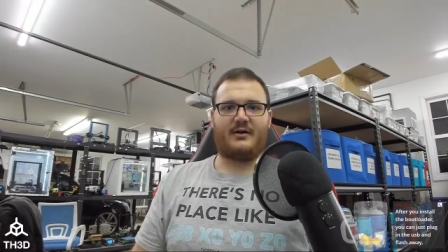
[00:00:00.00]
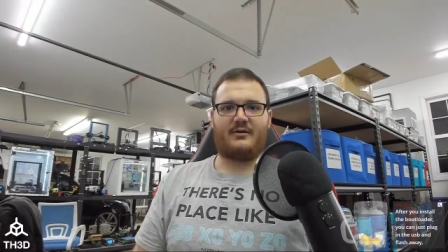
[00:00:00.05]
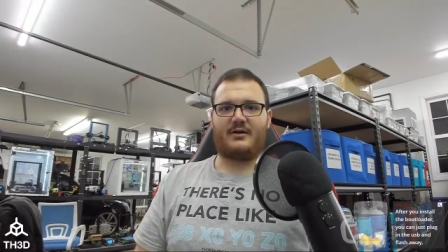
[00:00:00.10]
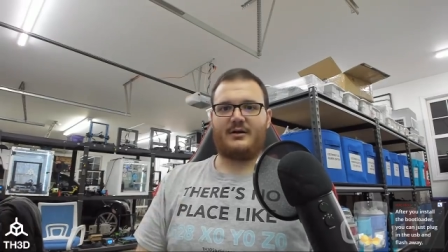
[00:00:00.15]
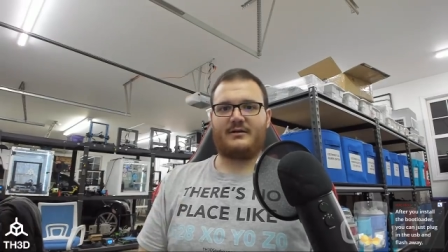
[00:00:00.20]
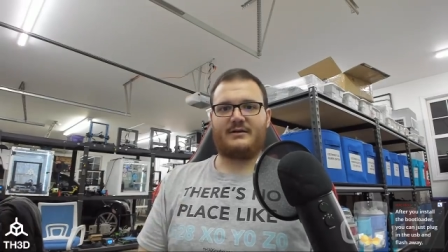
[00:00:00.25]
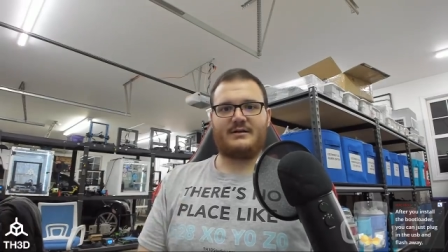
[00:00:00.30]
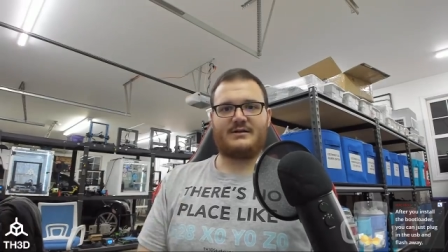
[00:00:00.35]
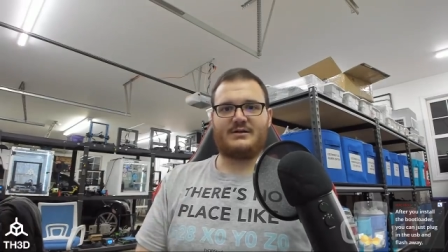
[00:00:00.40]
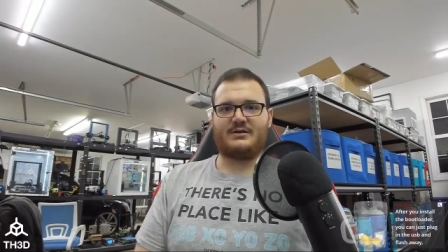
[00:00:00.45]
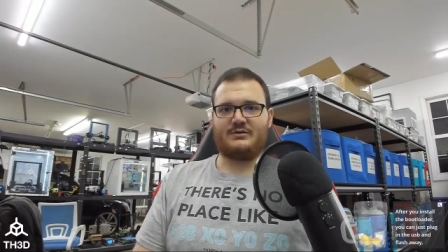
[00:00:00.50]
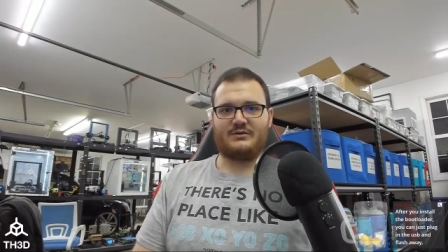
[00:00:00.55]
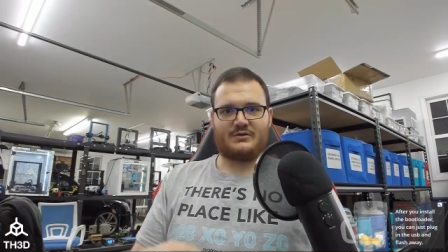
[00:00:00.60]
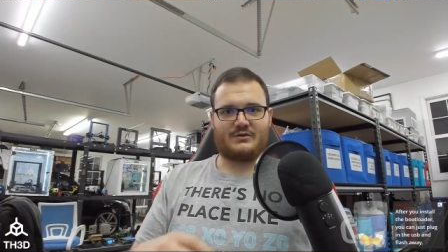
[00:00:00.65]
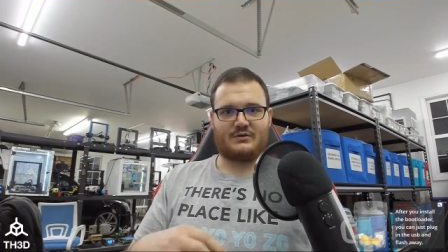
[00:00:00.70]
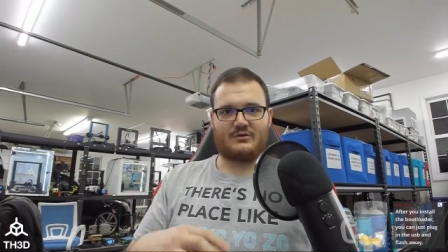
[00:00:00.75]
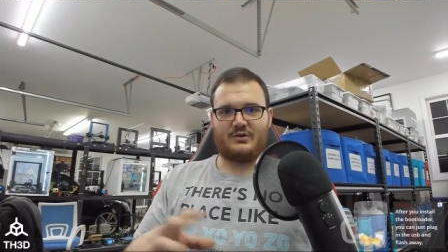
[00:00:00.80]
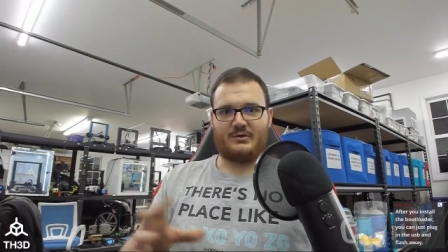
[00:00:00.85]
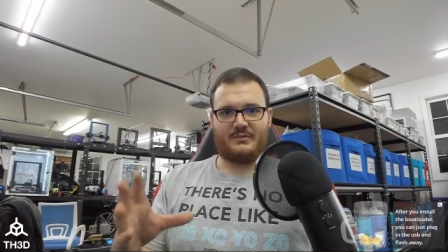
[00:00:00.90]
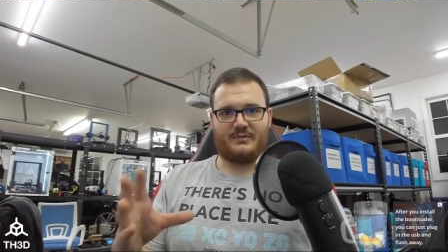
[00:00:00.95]
unless you
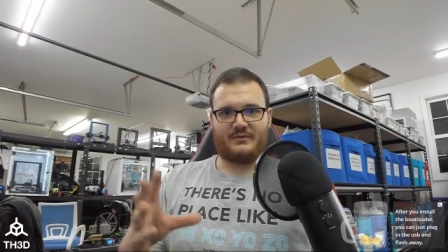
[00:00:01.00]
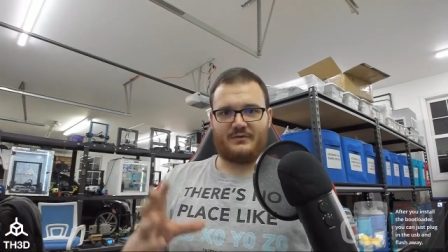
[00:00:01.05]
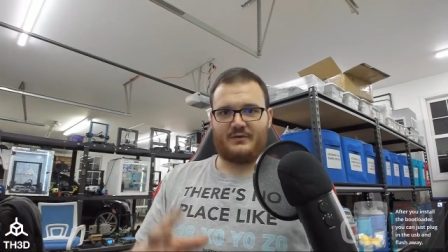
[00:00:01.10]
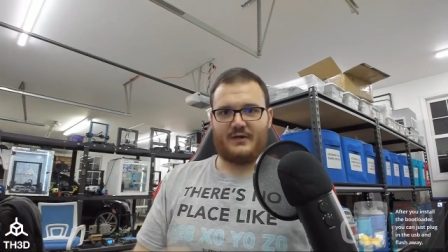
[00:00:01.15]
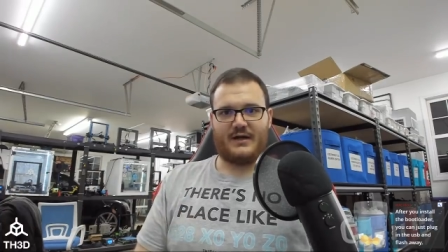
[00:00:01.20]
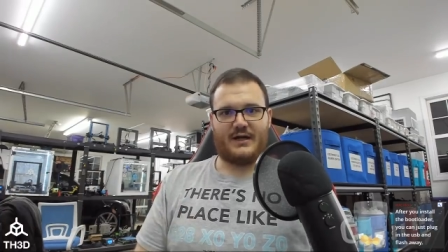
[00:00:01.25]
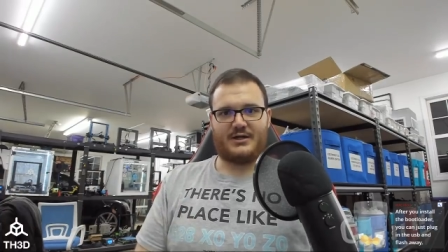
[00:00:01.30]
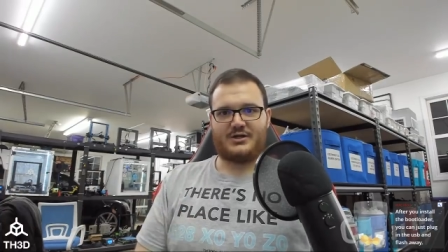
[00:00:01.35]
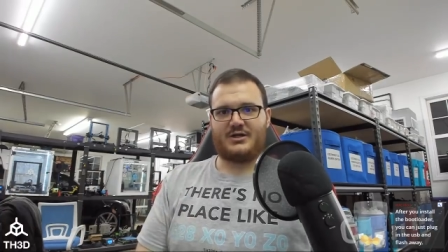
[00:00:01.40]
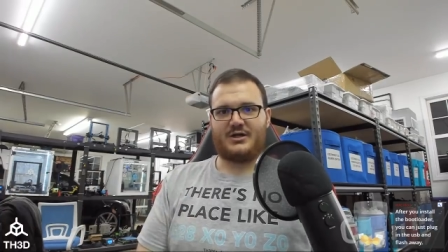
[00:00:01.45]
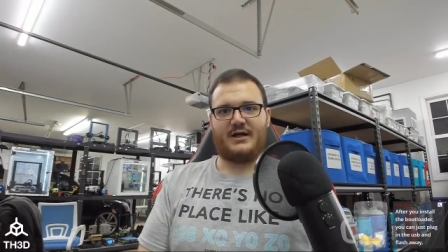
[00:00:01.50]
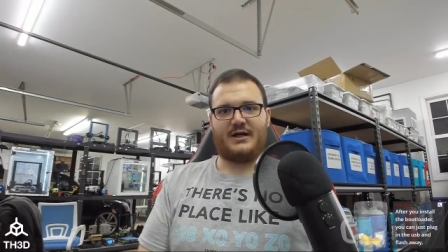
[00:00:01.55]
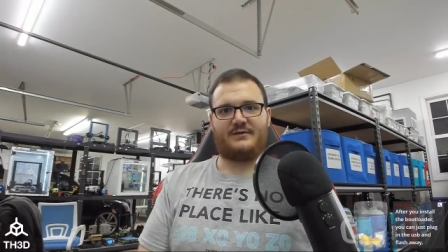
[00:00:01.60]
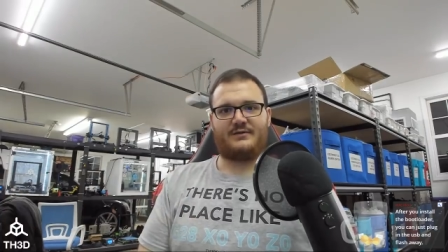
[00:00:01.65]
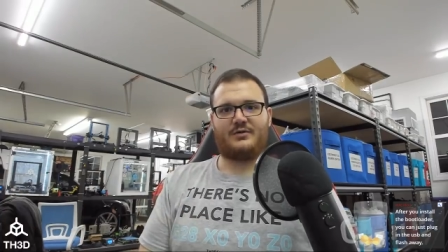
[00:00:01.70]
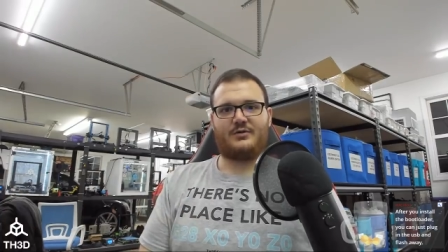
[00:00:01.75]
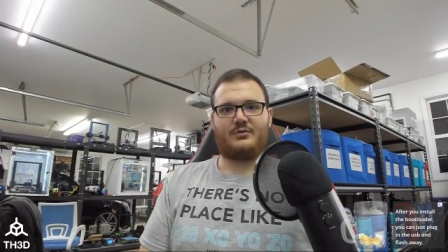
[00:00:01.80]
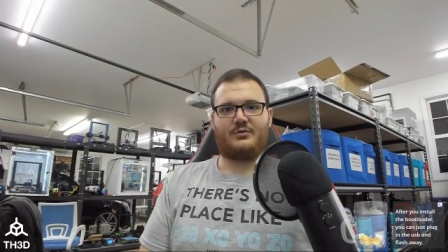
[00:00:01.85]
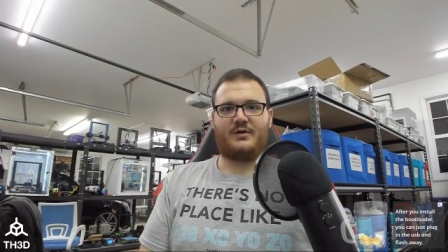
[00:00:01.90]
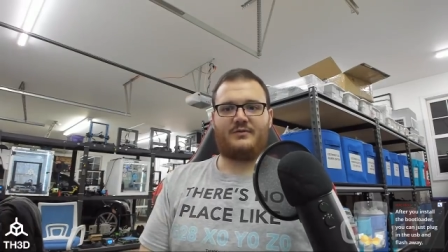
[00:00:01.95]
screw up a flash and have to
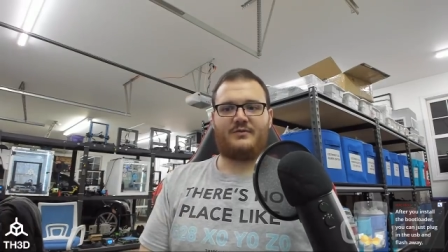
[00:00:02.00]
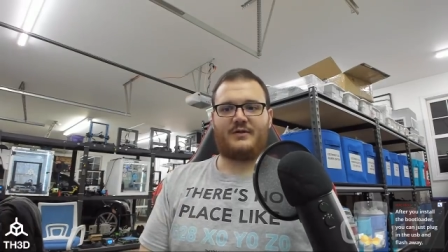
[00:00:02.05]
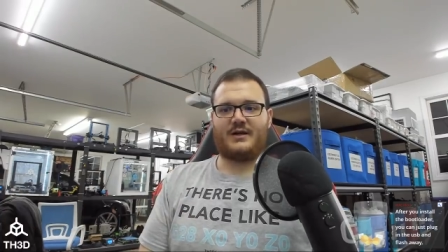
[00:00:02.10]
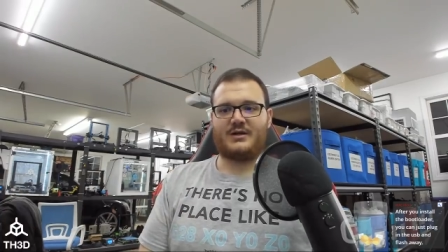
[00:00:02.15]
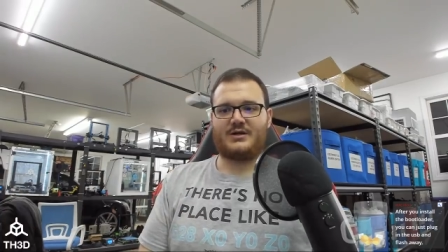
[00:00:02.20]
reflash the